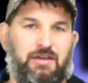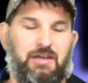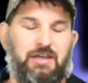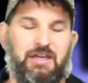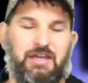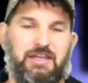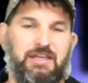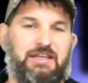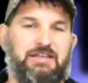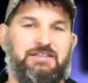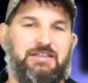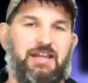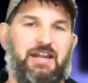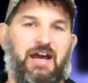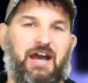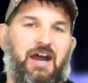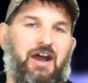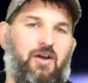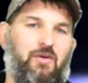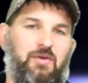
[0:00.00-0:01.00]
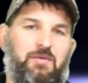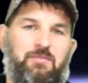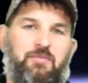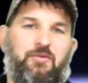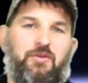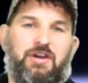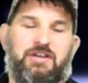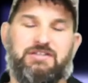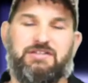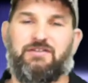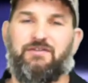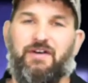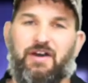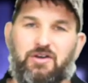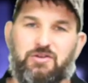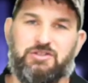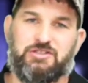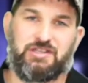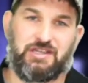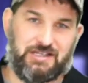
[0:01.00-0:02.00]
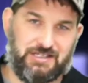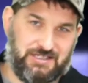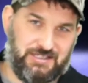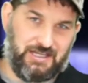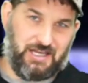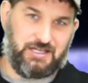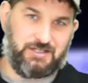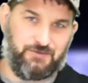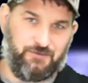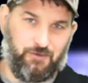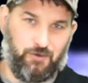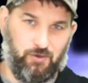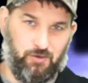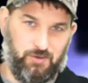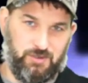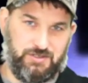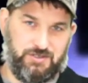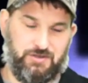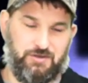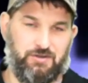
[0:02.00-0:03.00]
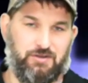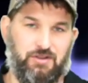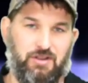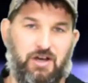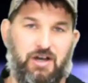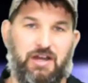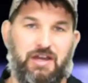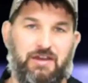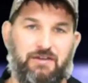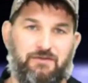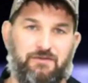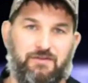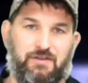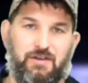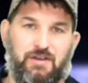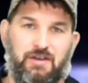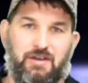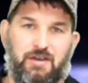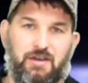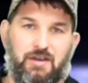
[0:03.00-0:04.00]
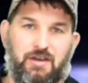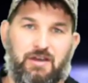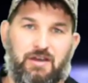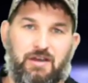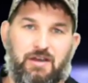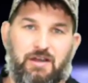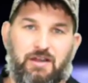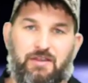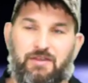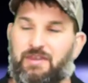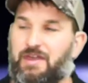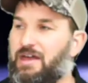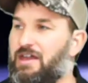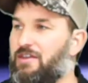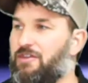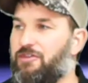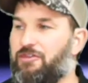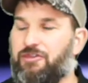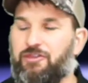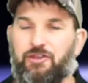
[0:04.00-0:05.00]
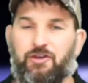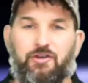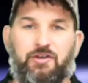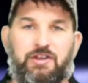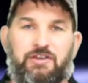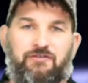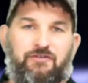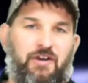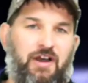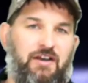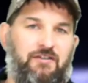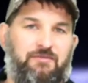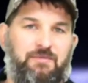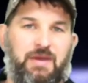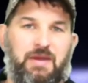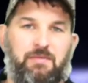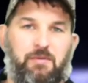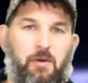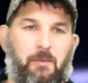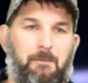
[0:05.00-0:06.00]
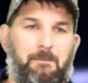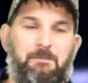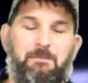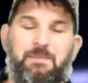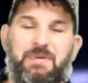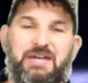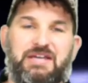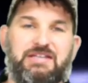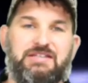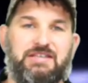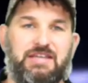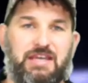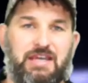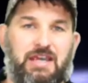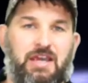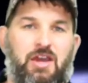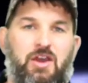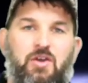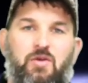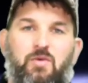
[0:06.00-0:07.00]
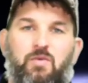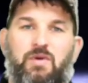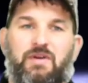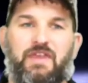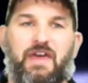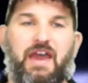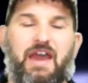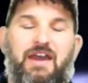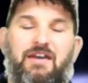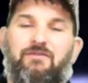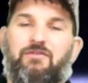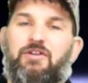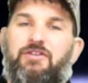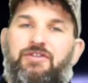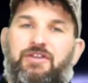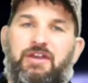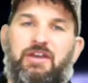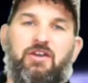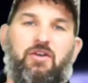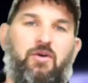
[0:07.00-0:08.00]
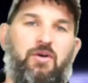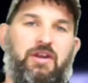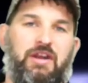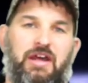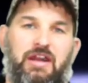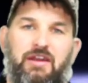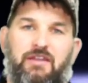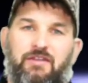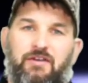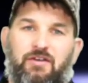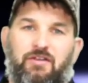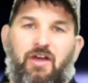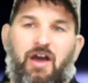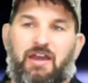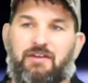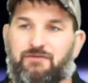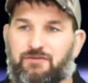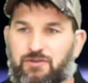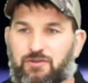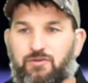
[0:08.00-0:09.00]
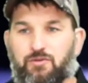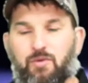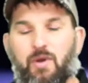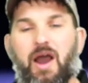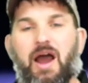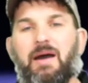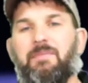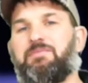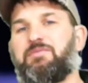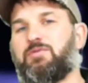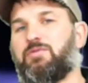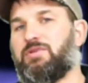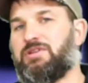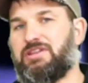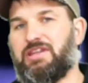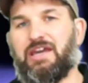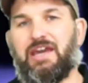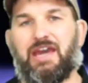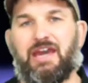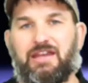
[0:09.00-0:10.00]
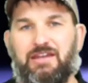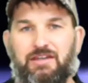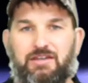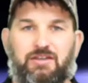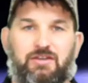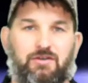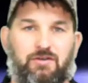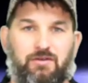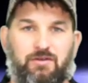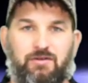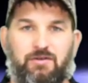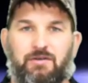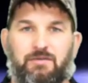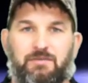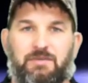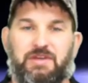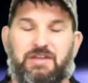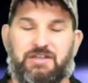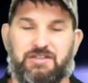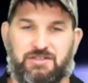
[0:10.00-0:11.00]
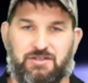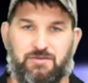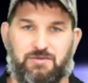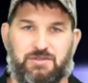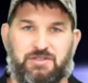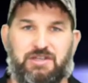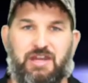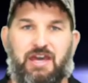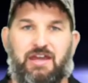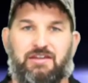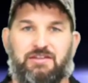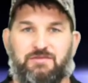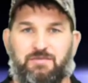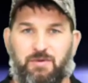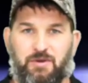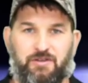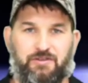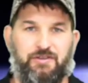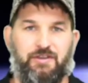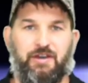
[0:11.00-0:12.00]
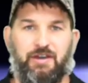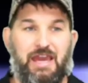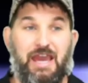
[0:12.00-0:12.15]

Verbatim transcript: And he said, How impressive, how successful was her life that 35 people, busy with everything going on in their life, dropped what they had to do because it was Nana's birthday.